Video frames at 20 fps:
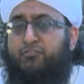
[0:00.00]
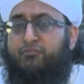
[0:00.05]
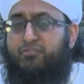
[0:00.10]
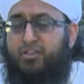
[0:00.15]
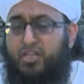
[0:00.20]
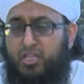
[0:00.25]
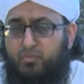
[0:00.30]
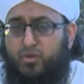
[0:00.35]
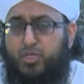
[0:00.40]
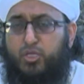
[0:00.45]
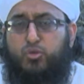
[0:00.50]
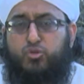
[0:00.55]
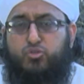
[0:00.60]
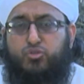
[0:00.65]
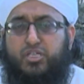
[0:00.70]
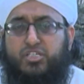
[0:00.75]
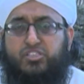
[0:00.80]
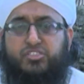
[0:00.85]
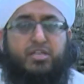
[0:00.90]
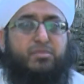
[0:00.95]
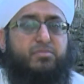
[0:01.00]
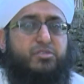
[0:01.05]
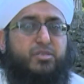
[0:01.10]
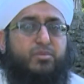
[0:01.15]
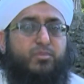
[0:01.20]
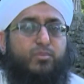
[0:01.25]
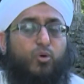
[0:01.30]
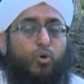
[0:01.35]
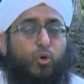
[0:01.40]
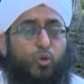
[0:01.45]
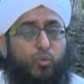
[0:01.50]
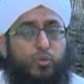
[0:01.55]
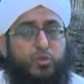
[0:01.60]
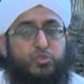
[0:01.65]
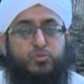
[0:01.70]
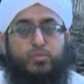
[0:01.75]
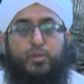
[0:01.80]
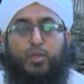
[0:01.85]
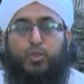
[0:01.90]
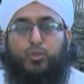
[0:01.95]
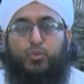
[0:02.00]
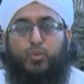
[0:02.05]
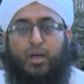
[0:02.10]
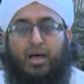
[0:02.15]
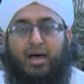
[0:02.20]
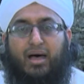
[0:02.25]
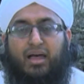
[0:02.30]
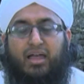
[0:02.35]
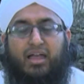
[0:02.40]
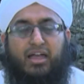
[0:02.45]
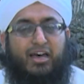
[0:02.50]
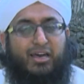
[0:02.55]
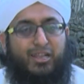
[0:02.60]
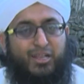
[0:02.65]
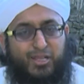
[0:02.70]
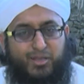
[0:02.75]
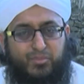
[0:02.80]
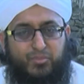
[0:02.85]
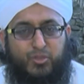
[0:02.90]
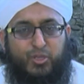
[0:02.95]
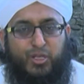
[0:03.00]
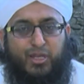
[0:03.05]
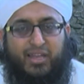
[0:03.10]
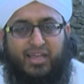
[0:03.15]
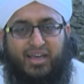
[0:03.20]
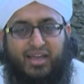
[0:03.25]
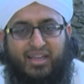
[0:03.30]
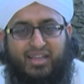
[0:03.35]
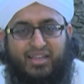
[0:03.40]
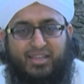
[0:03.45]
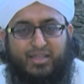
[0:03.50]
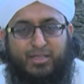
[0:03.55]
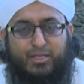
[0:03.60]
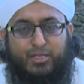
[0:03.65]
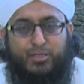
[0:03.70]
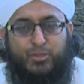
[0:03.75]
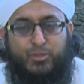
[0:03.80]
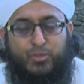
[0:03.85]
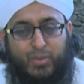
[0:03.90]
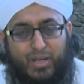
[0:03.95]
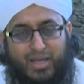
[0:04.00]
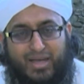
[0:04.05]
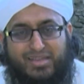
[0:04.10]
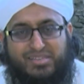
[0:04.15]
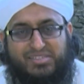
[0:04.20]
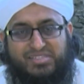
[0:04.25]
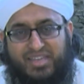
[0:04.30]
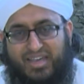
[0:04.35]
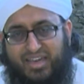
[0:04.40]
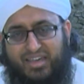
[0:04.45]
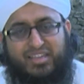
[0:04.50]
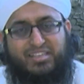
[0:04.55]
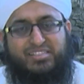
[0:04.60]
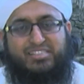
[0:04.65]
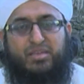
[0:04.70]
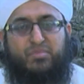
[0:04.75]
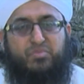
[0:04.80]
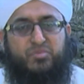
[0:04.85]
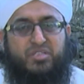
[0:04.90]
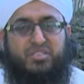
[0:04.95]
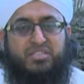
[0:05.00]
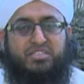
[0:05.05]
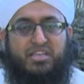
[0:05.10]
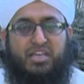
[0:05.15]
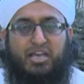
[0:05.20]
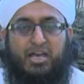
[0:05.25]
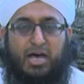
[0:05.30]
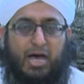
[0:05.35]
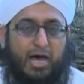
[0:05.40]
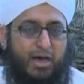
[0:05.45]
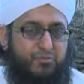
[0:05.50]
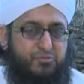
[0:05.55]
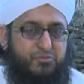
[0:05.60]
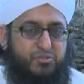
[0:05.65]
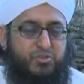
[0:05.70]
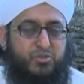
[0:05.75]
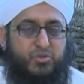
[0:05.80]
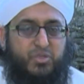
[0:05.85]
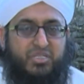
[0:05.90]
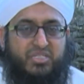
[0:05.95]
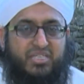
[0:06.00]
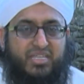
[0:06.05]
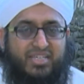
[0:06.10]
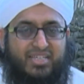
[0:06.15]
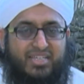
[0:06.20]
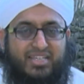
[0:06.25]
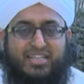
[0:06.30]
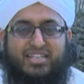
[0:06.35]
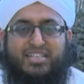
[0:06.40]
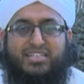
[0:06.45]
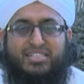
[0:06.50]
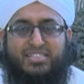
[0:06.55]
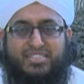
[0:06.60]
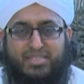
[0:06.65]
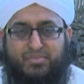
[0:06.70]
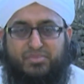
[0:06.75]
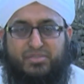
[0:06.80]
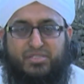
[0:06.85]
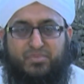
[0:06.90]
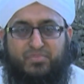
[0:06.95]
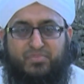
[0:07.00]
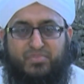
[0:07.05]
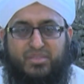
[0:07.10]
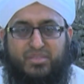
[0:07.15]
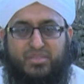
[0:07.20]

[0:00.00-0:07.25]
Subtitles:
whenever you drink Zamzam, always make dua. Alhamdulillah, duas are accepted after drinking Zamzam.